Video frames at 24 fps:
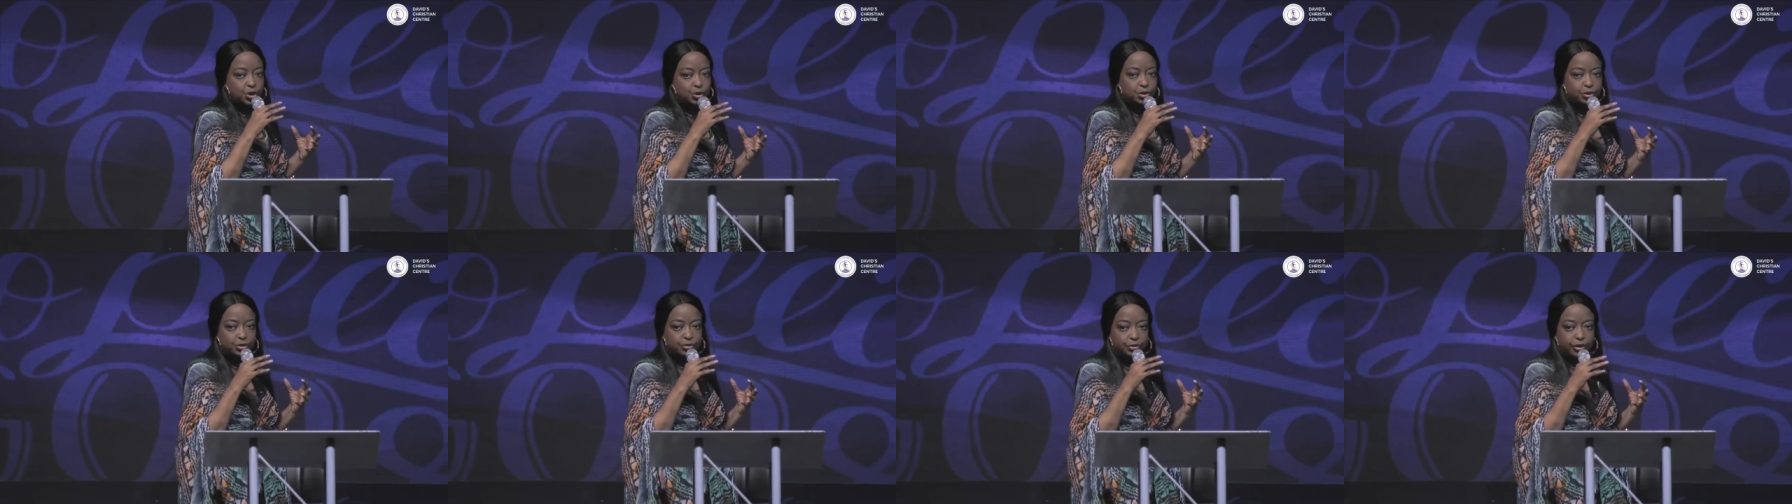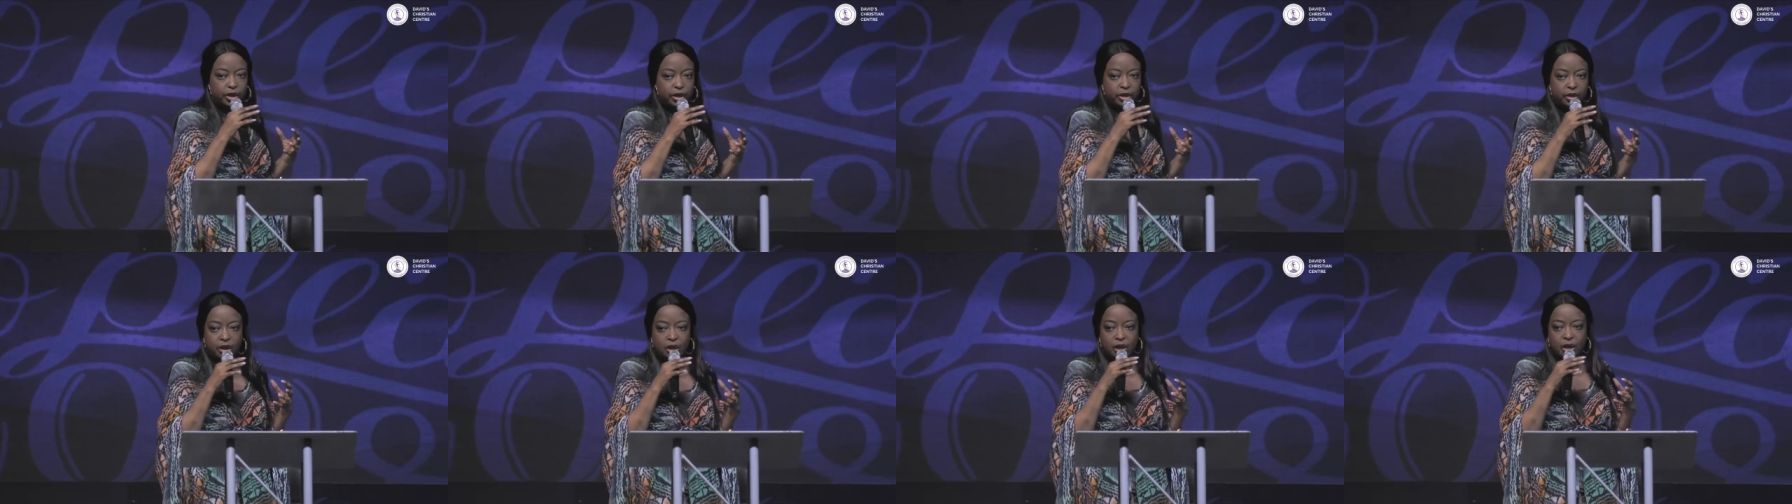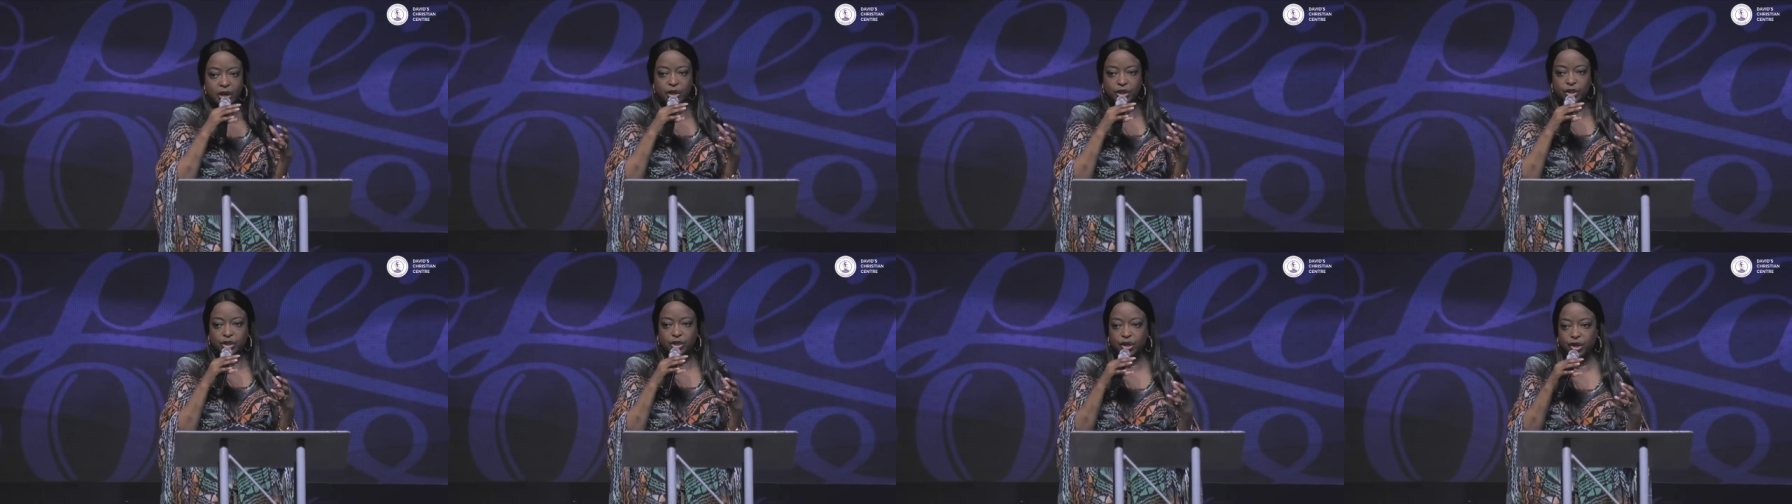children,
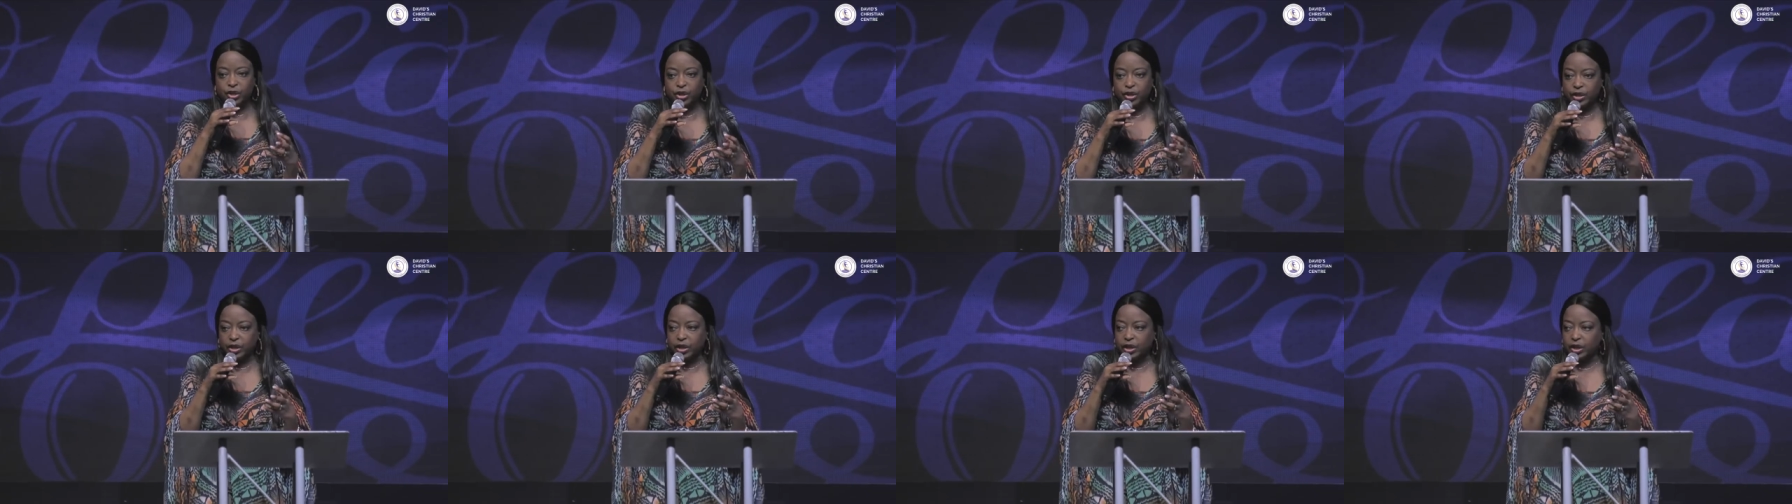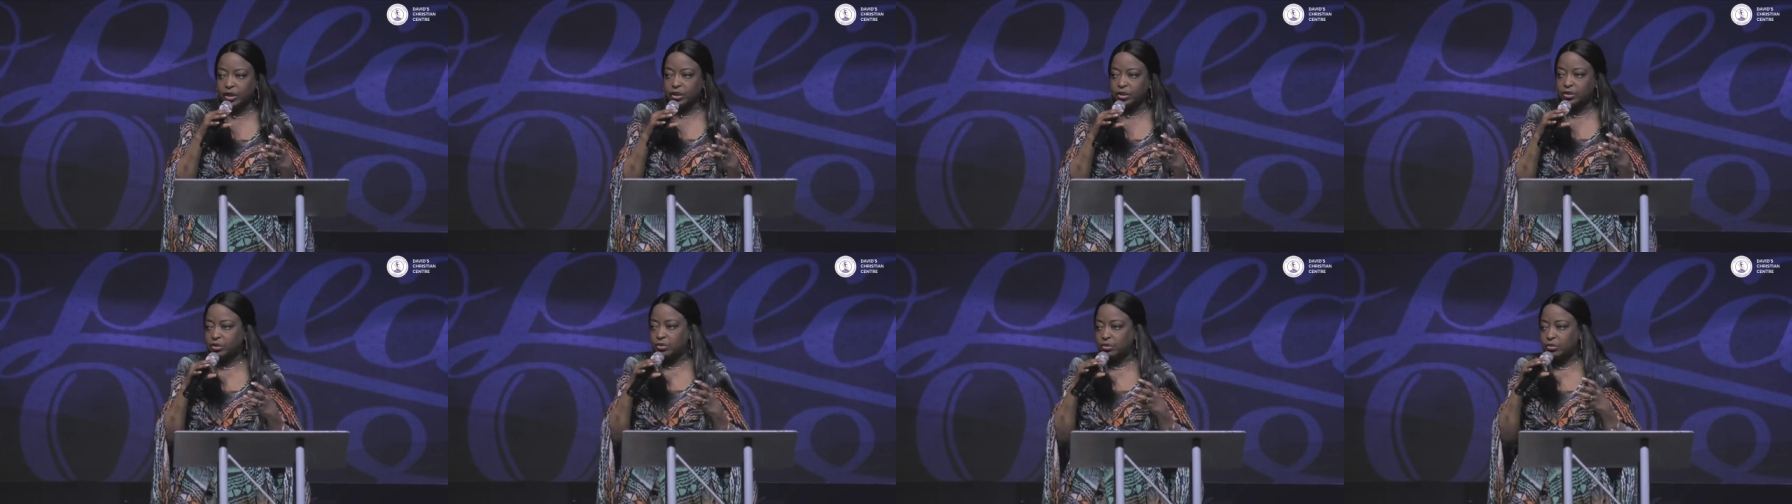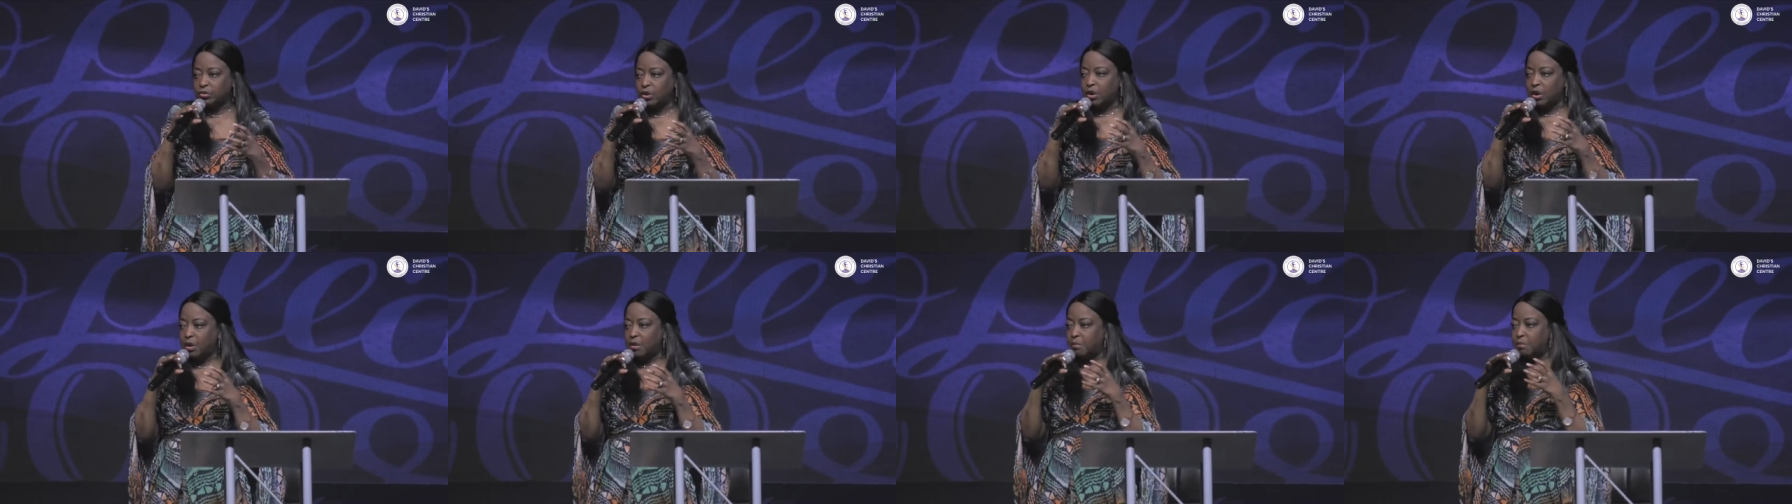turning
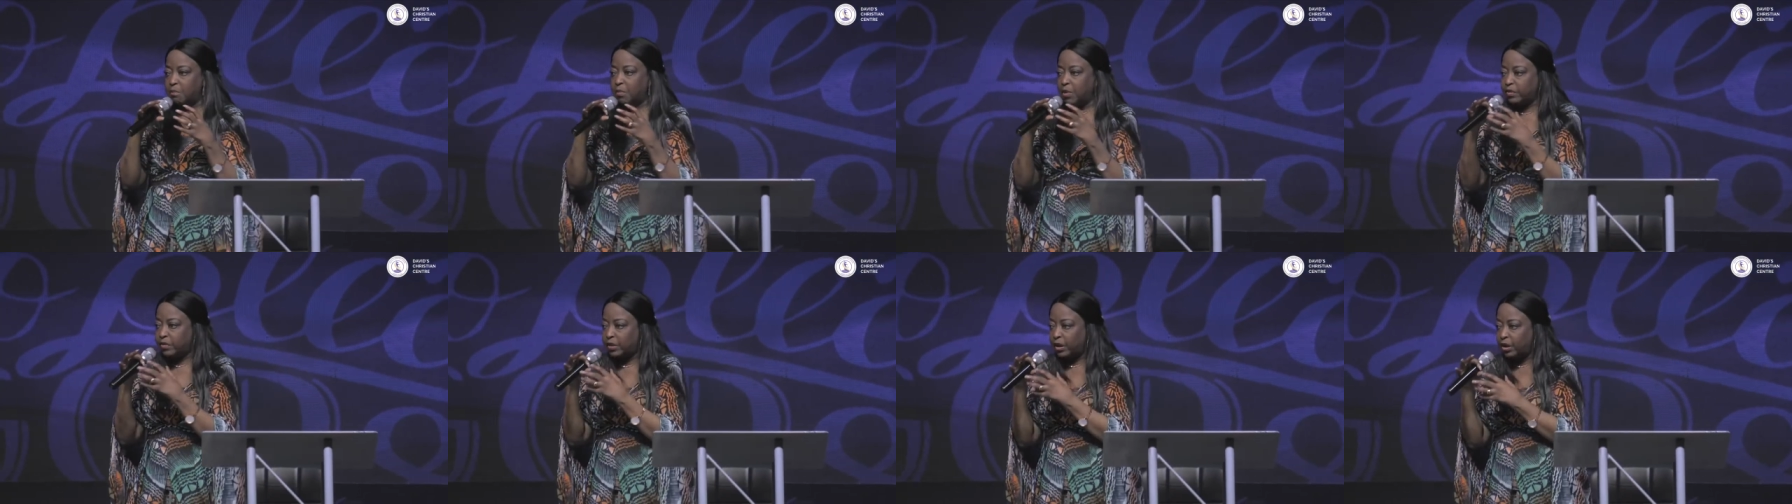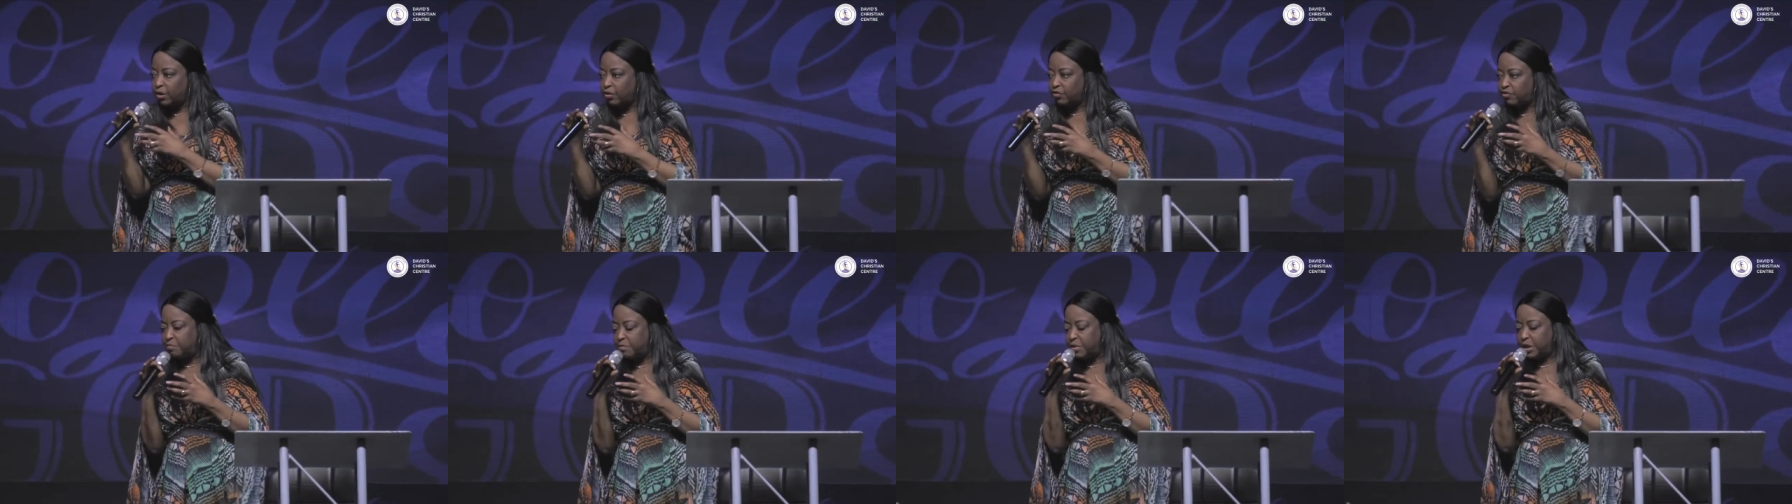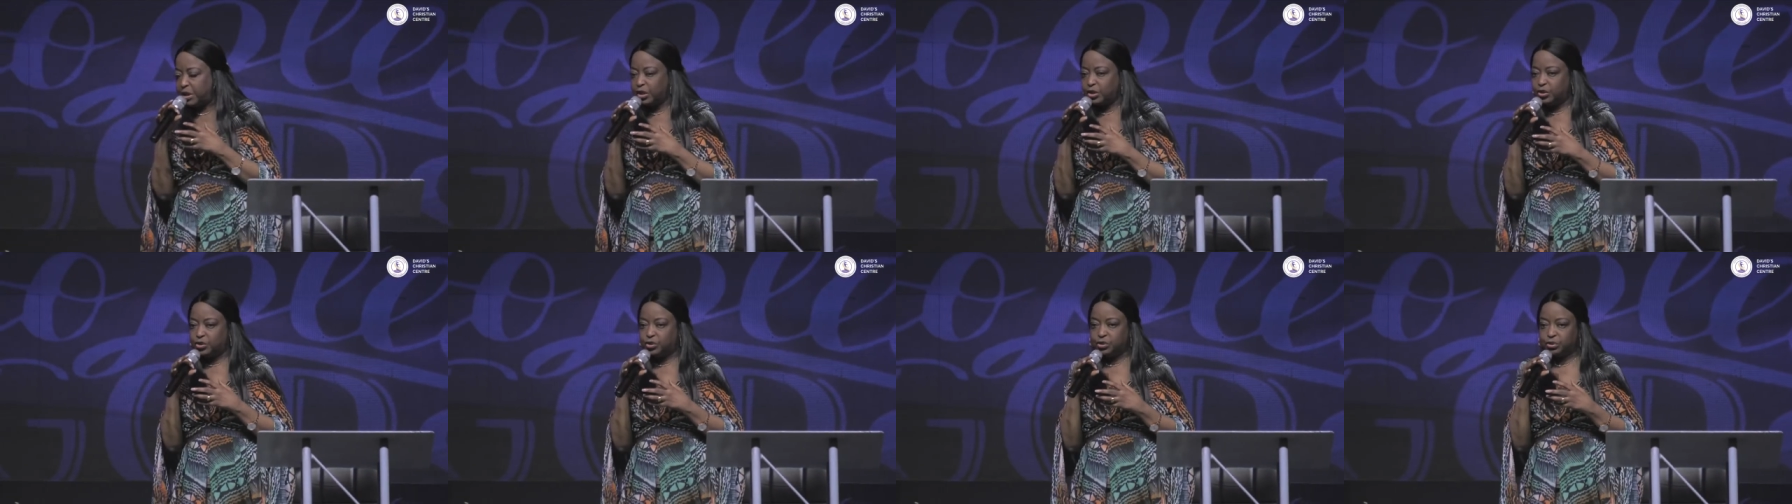into mother of
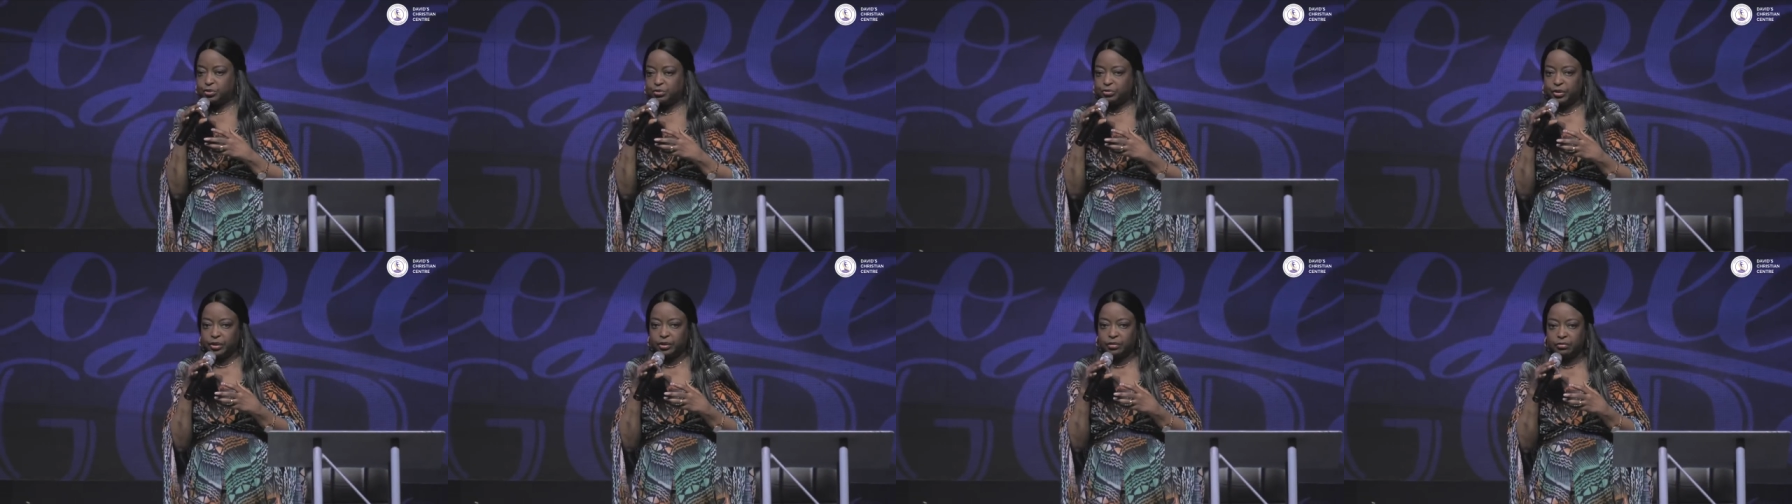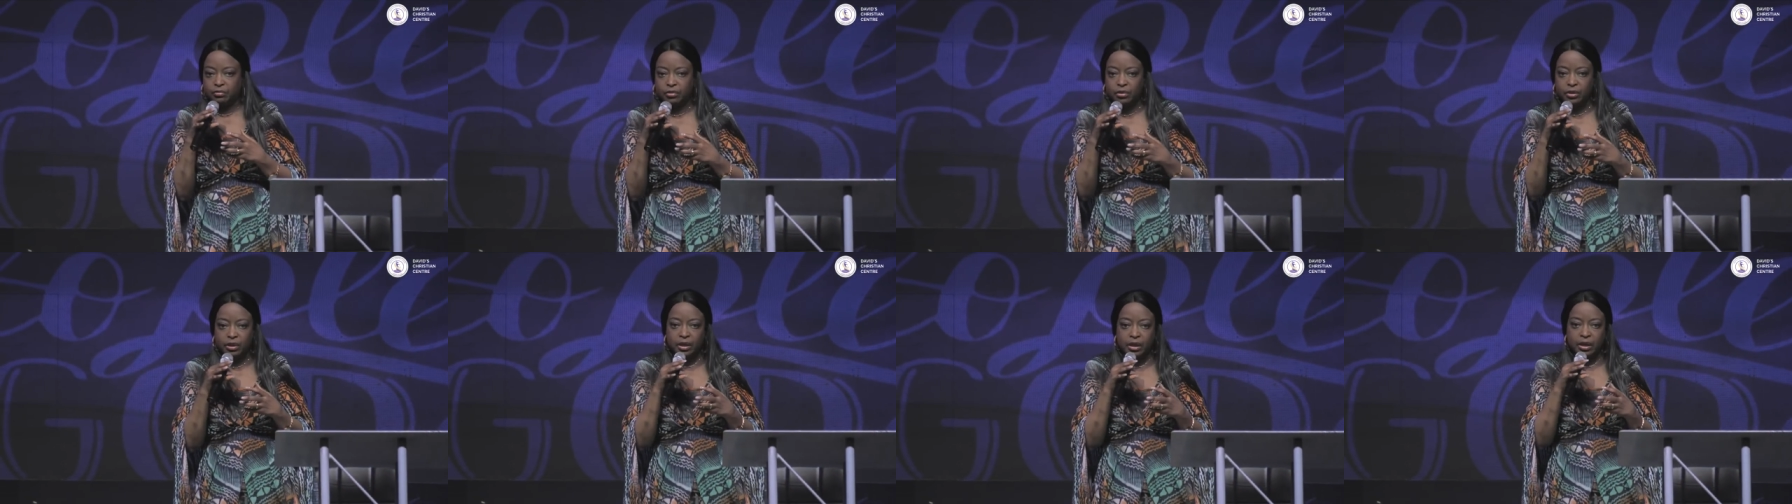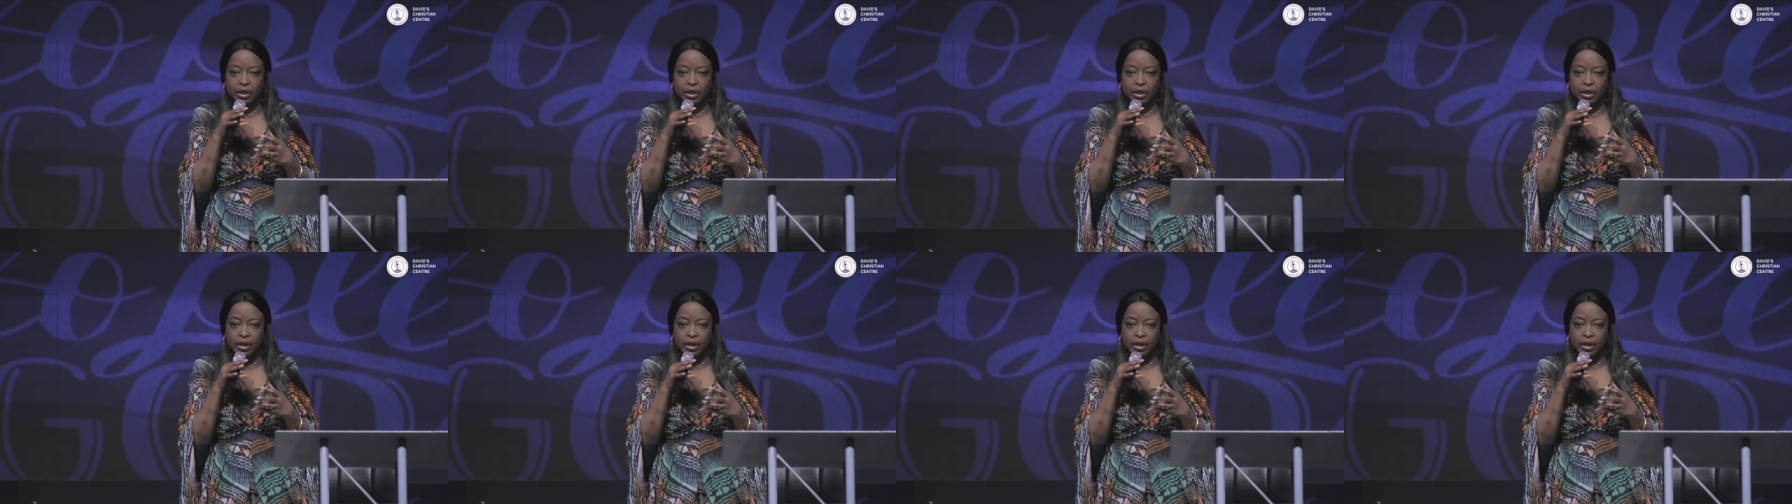many children.